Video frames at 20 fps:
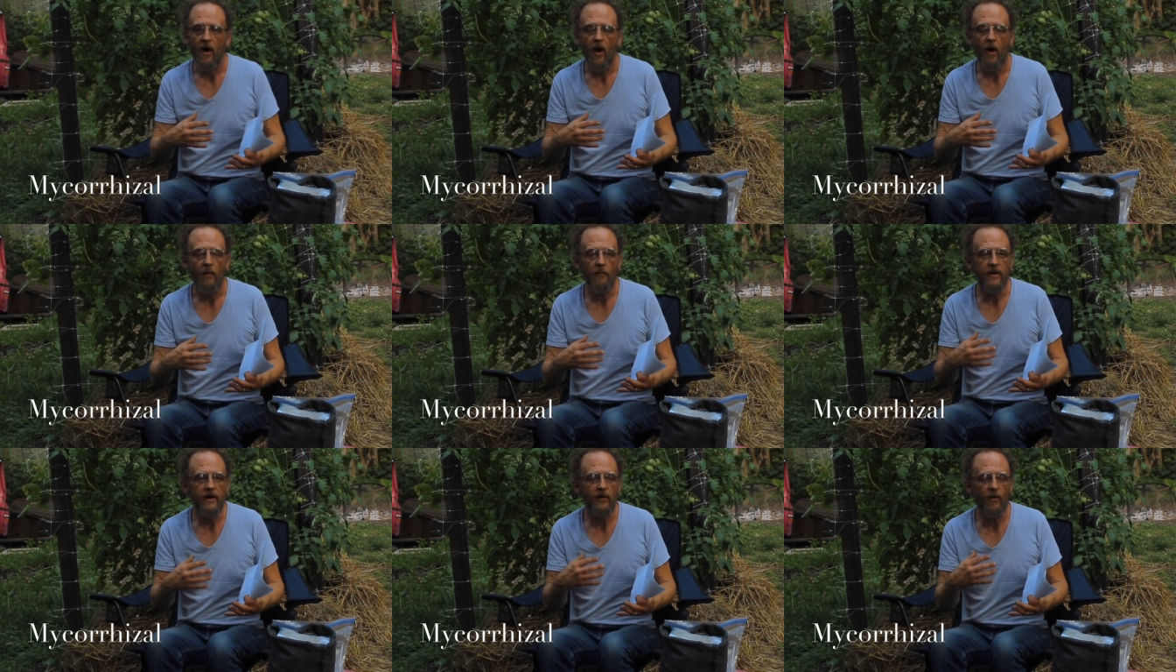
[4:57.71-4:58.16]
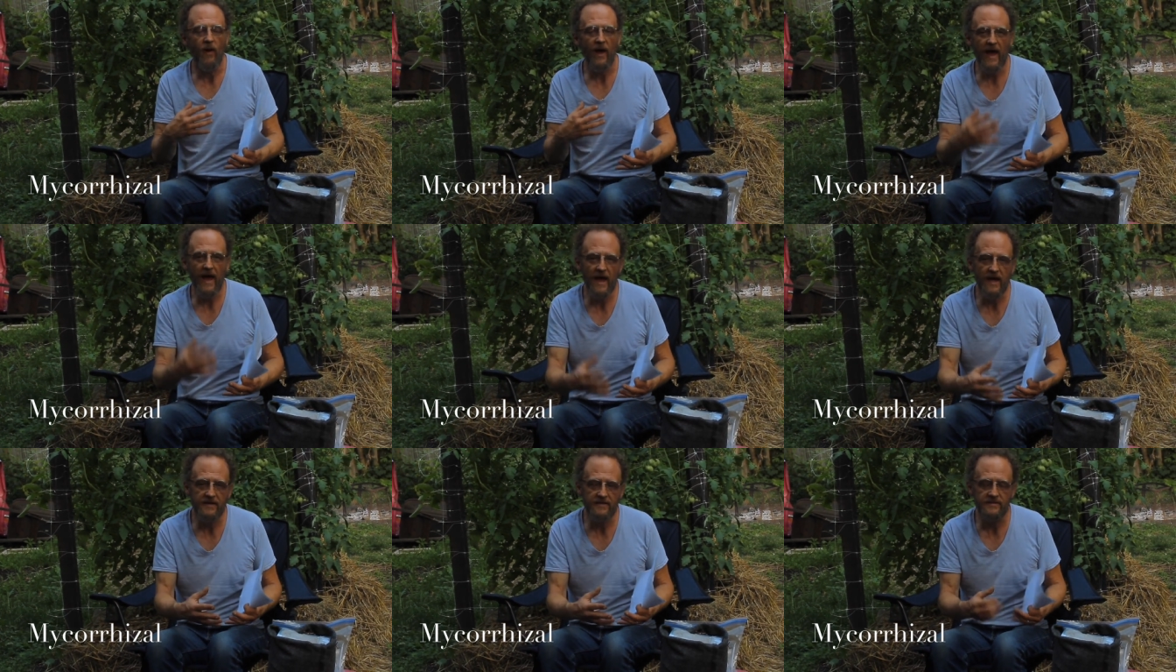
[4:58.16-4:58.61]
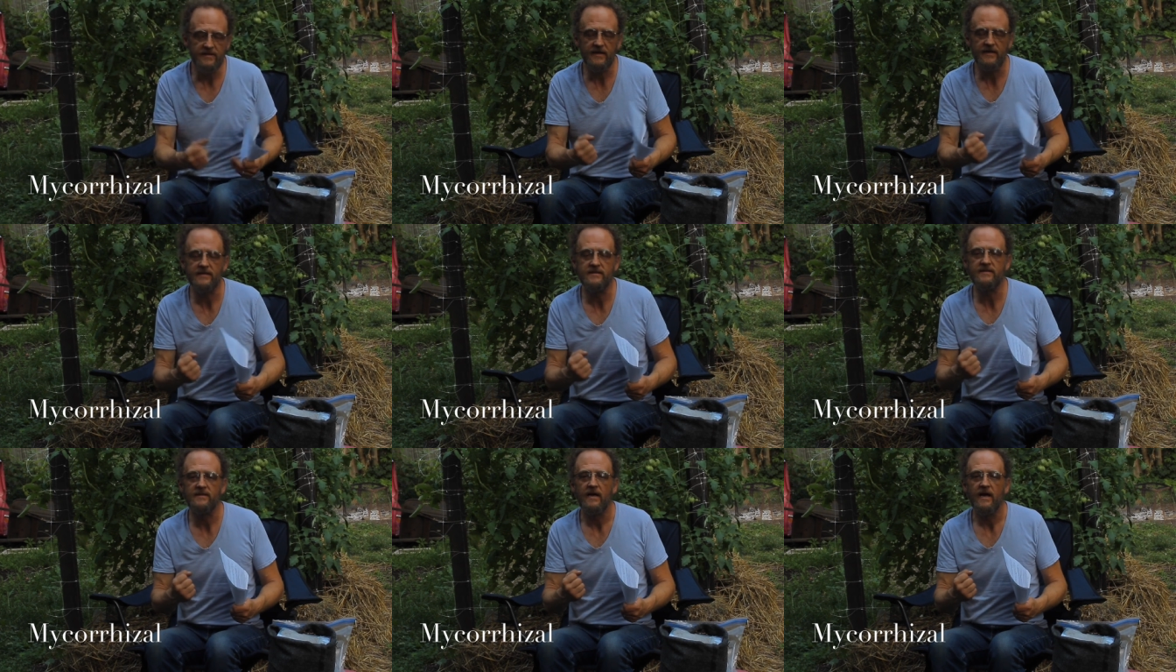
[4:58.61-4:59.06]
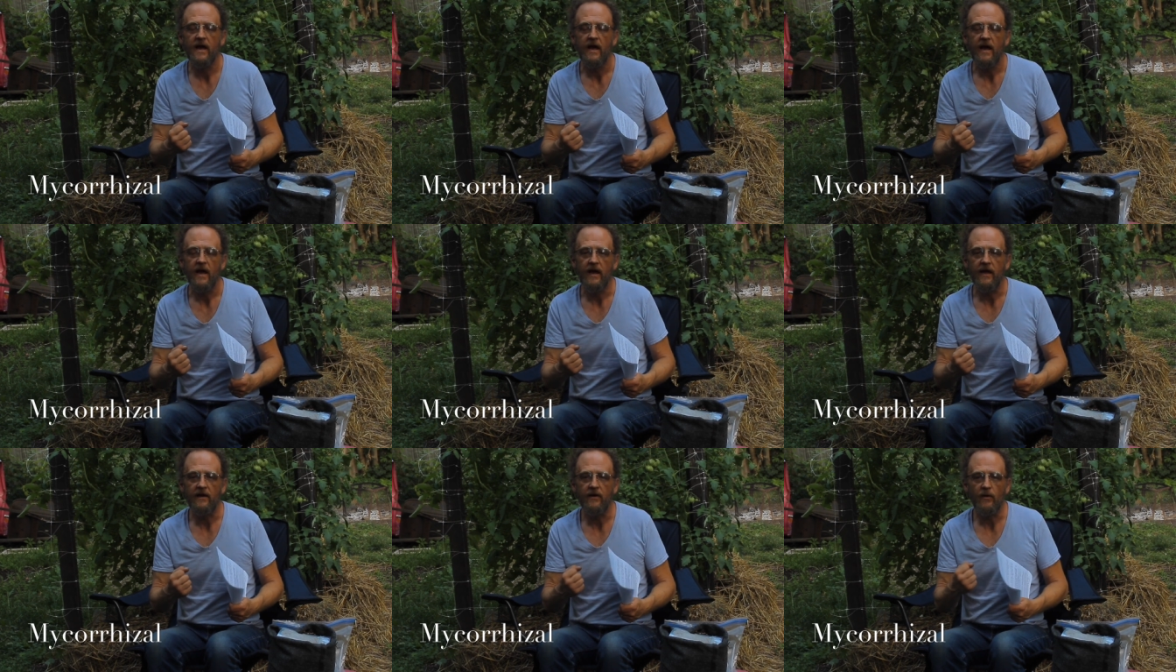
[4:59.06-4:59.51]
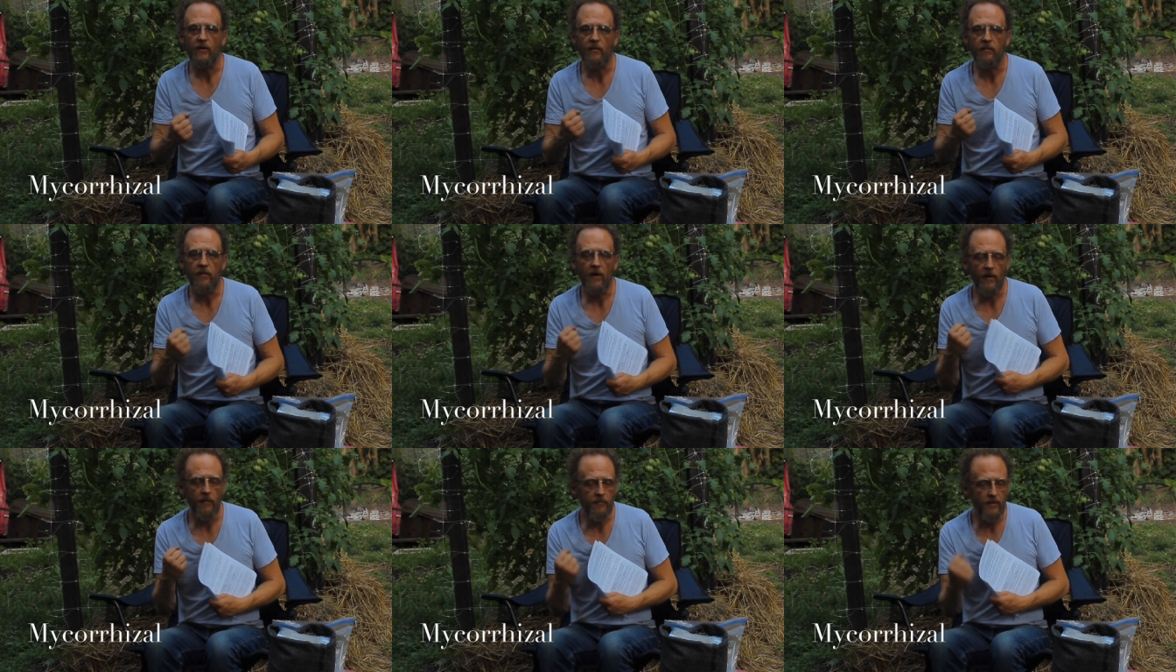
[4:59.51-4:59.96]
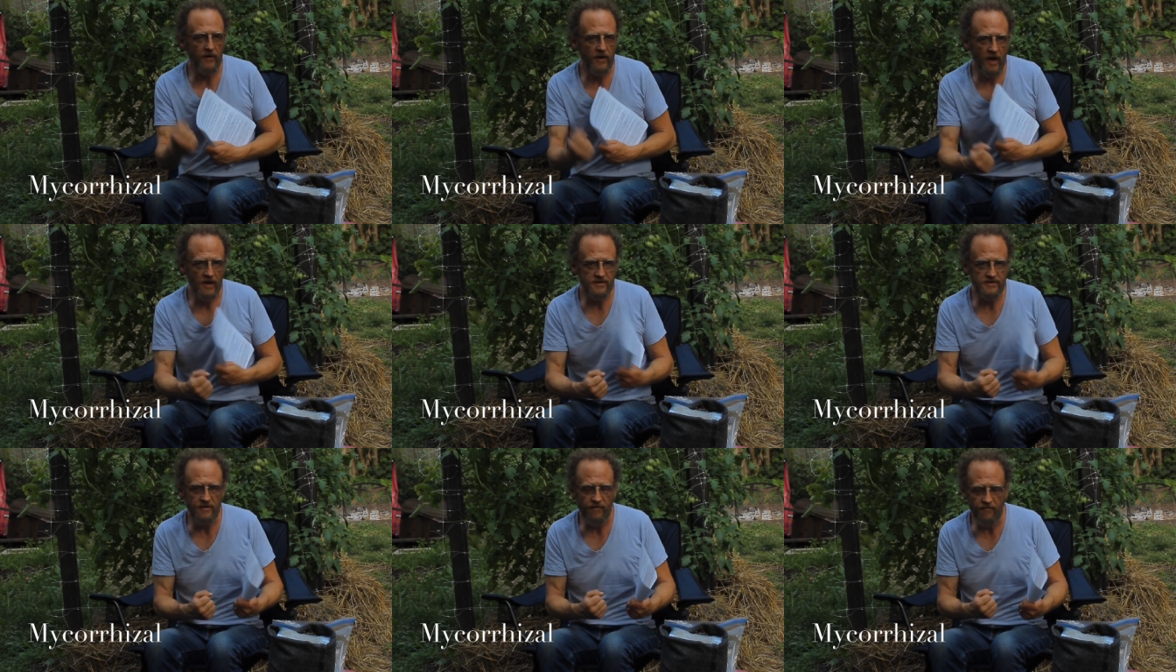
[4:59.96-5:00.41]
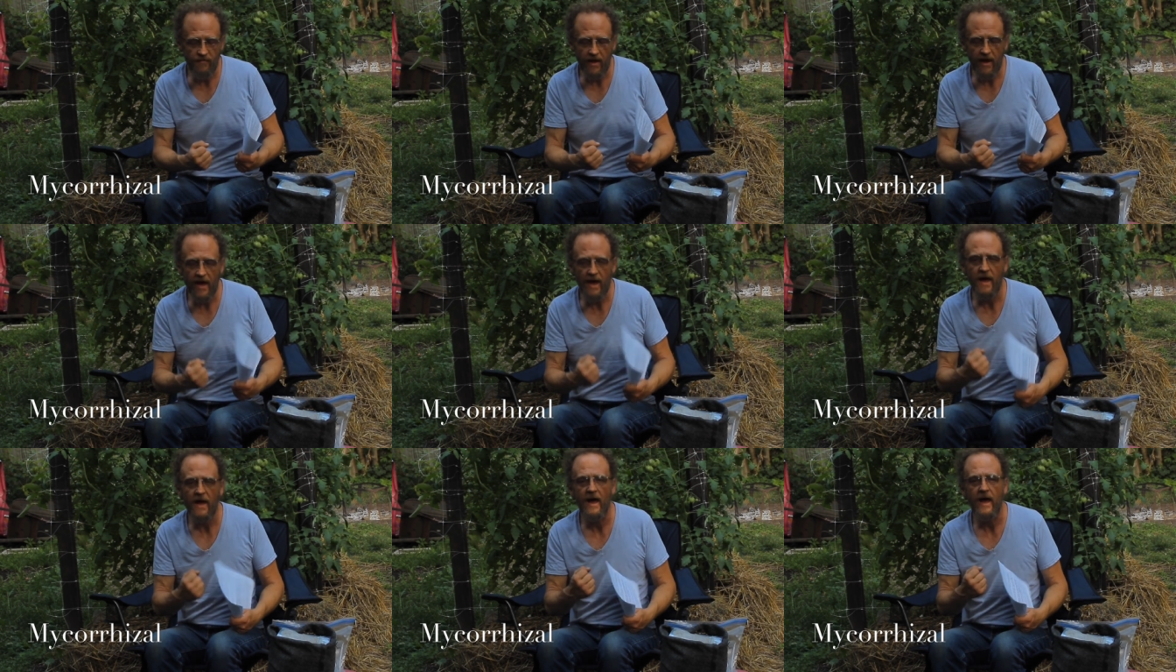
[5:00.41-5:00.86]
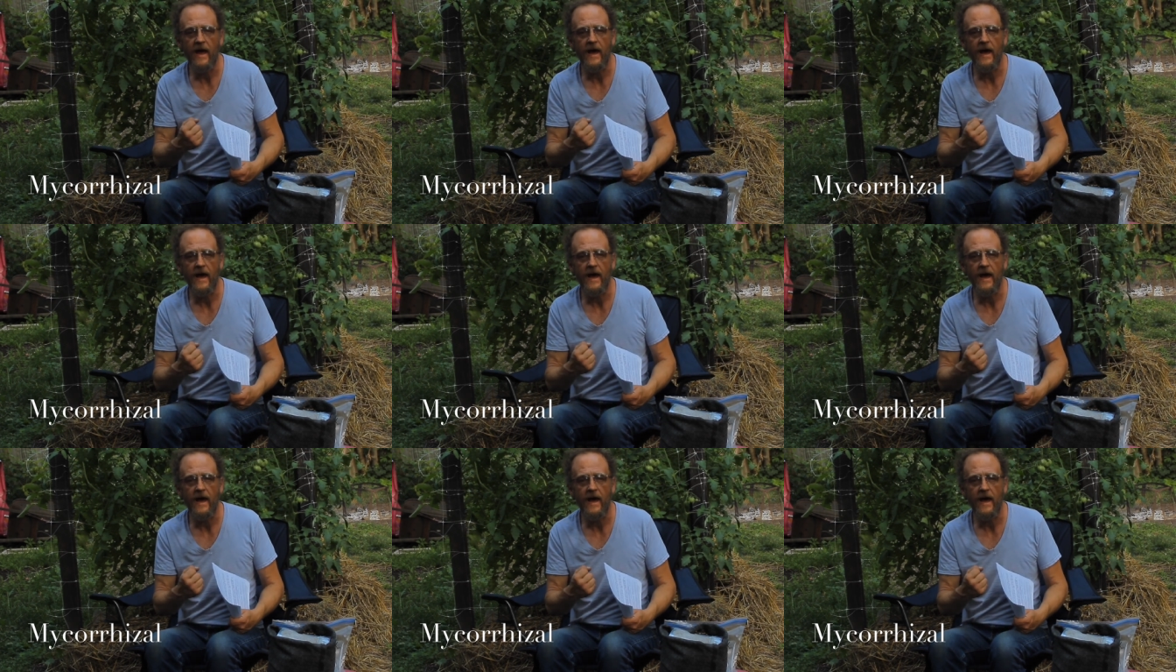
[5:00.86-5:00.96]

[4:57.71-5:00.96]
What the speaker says: amino acids and the production of that,